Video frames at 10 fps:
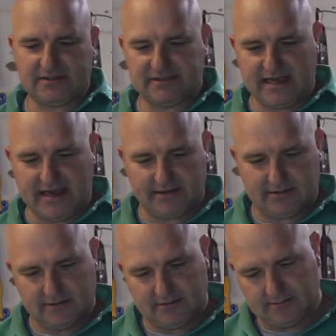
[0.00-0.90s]

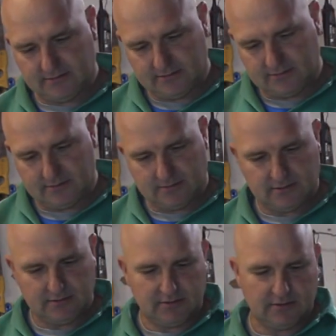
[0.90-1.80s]
stand
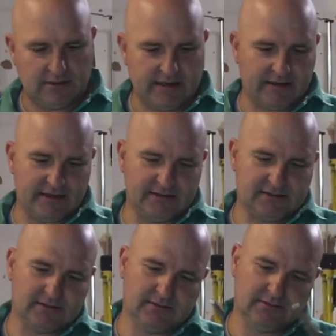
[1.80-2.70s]
like
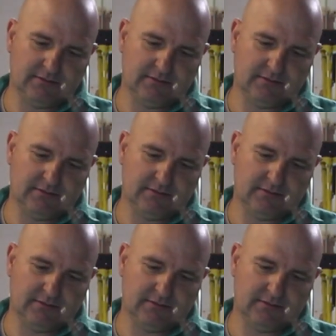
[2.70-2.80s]
this.